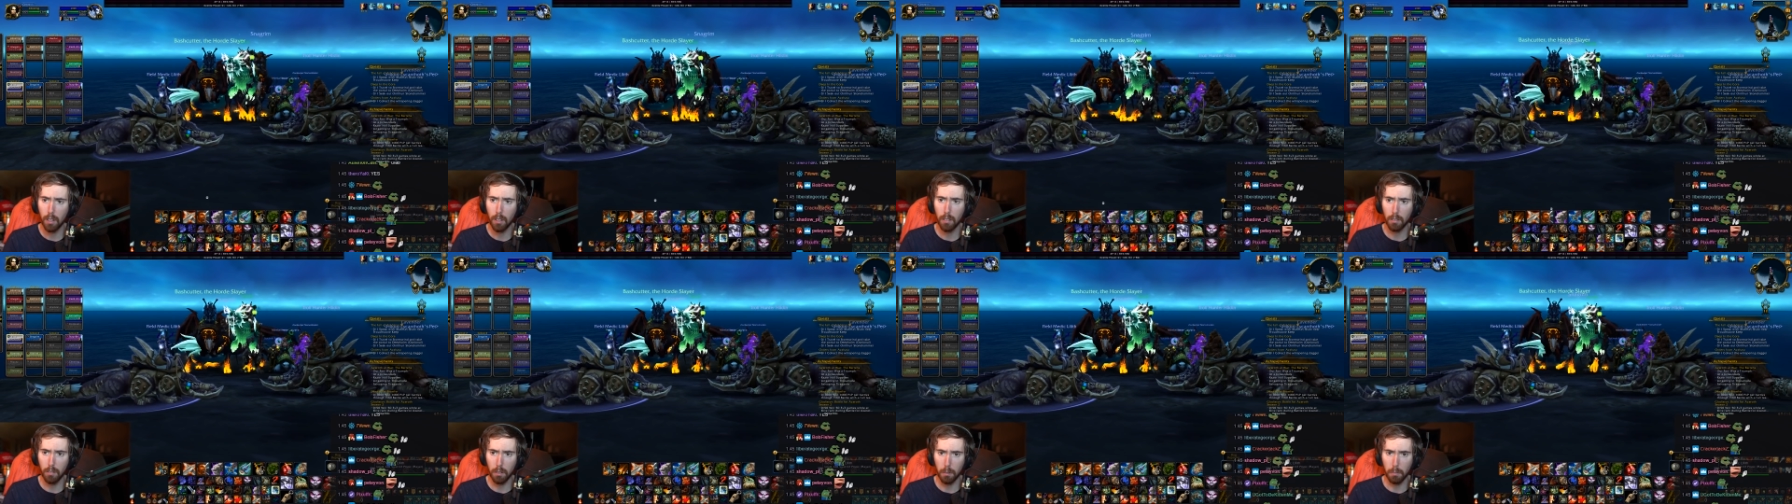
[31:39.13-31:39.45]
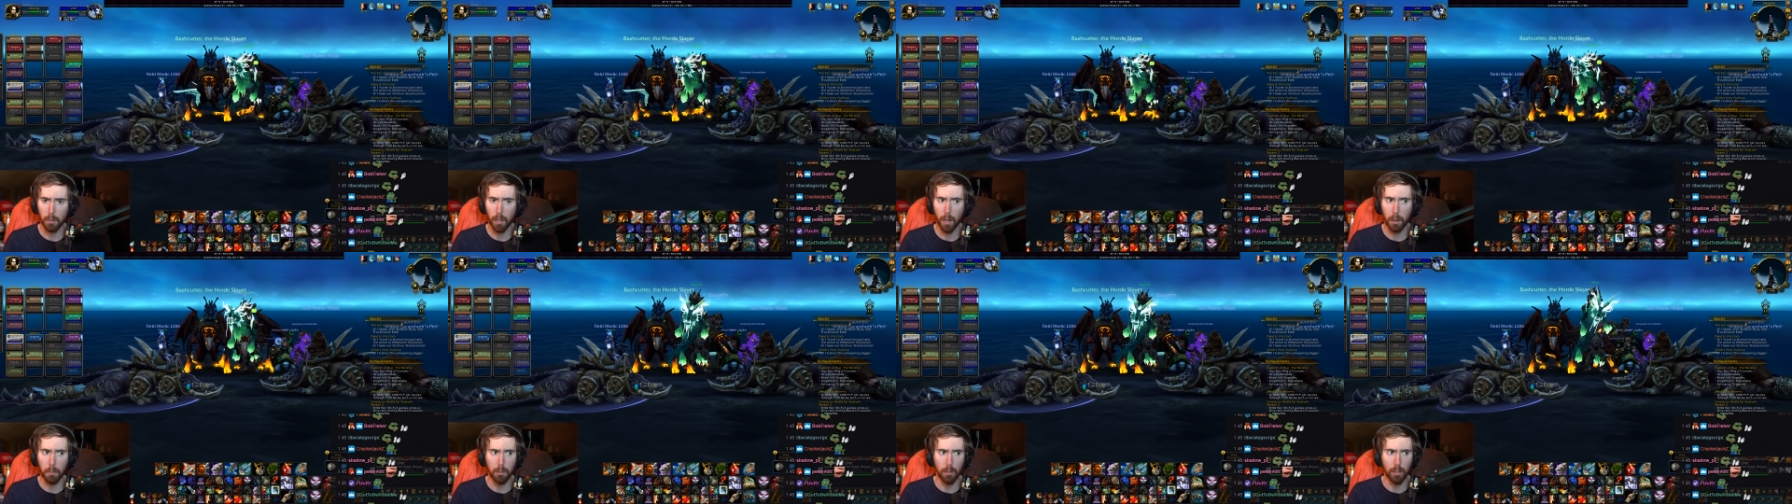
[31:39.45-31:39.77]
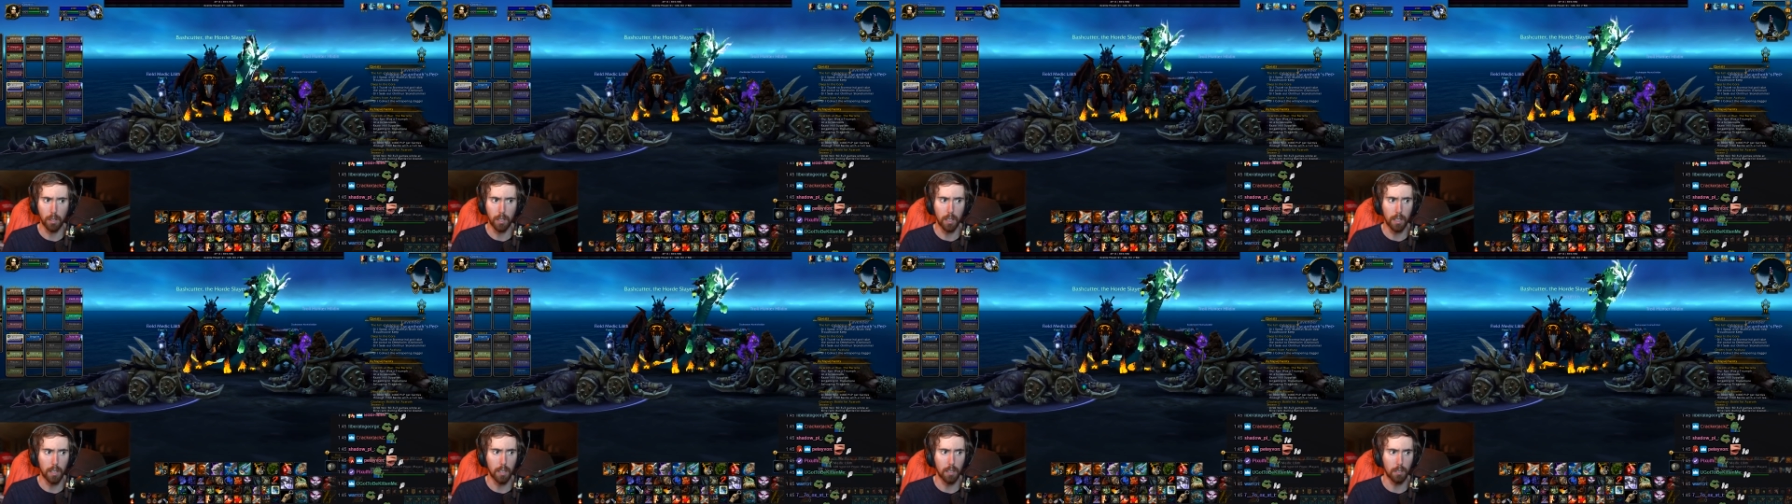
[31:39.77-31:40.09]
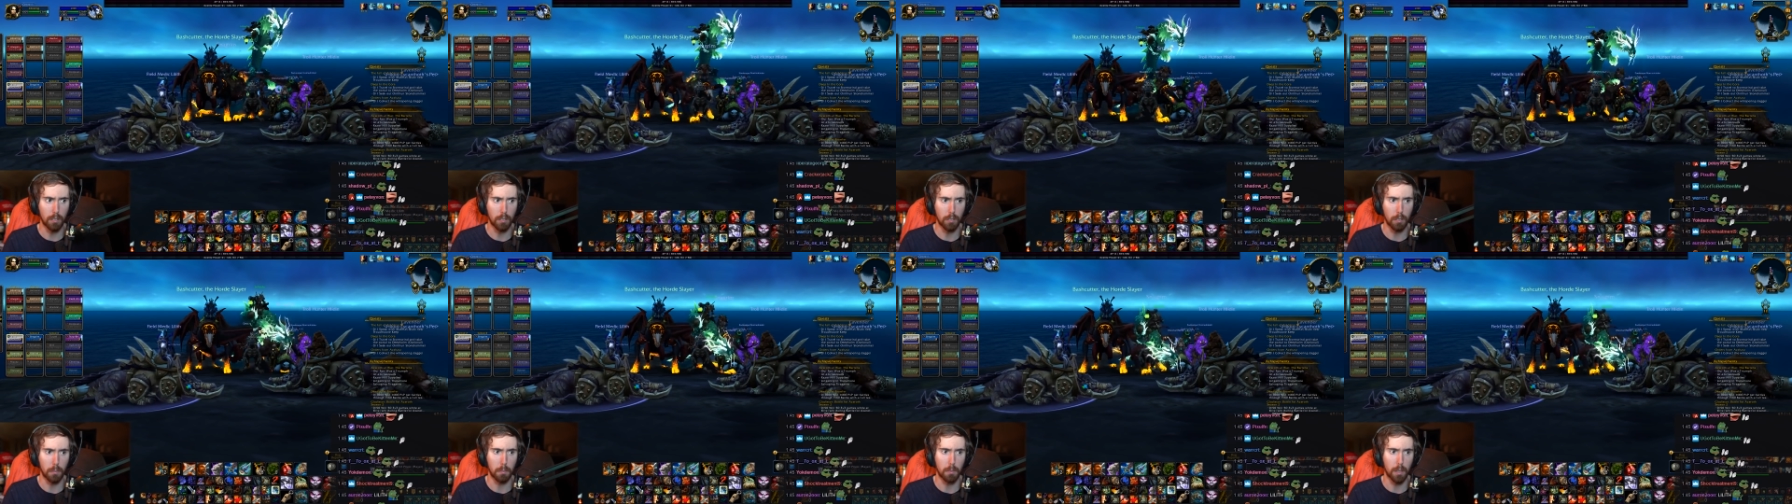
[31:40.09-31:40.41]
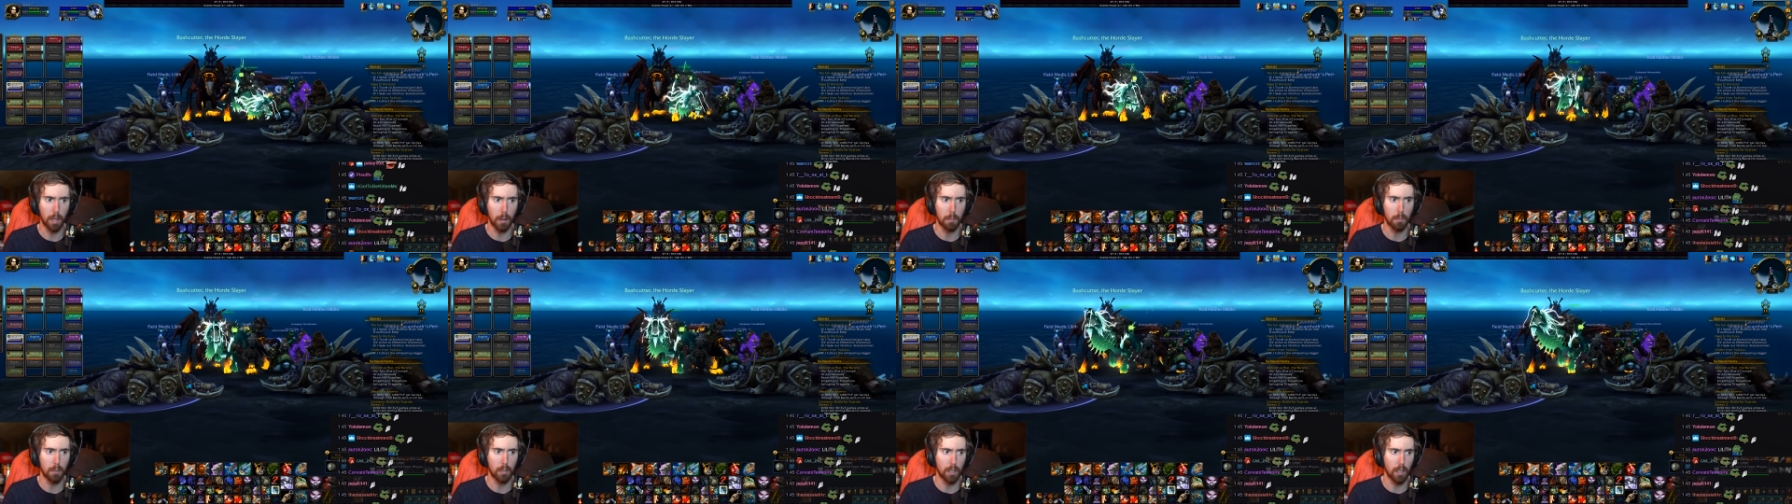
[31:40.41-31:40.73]
Sometimes you get it, and
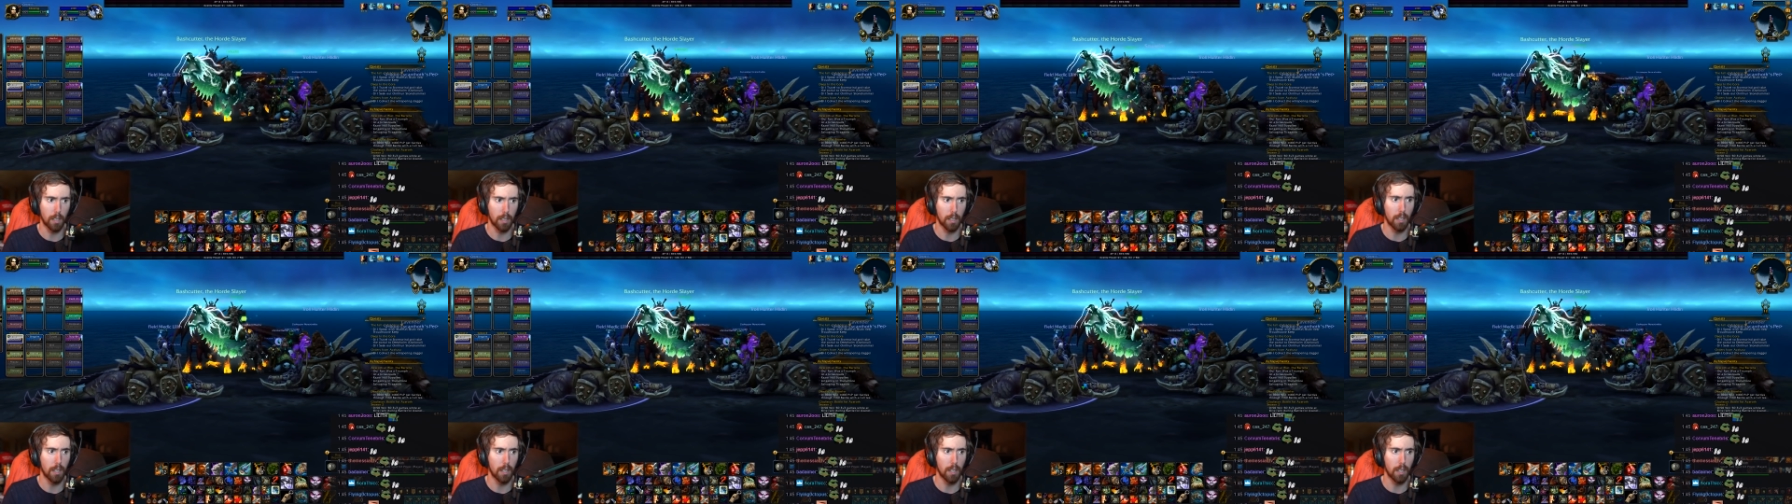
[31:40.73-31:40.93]
sometimes you get